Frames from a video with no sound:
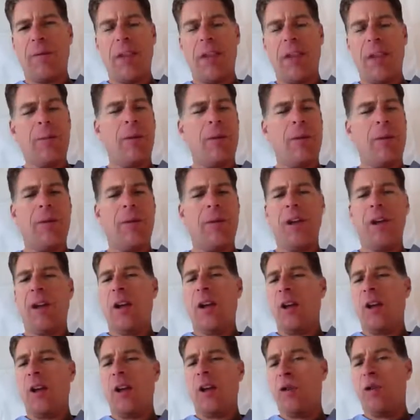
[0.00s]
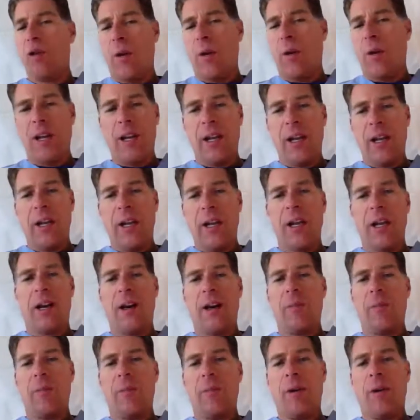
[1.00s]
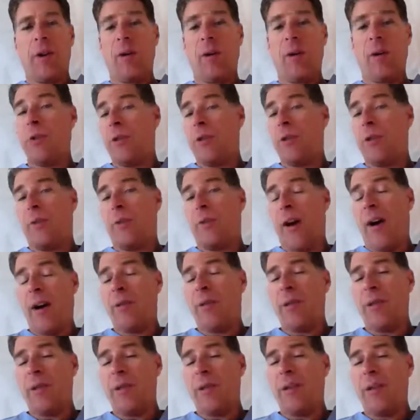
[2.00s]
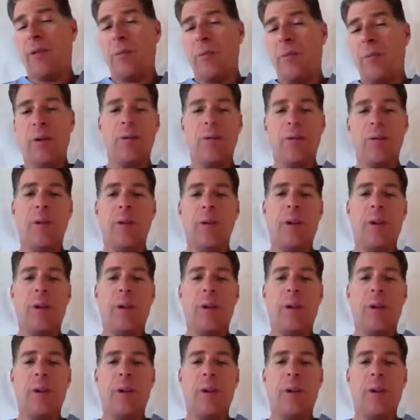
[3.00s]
and that may be joining um, a group of survivors of abuse.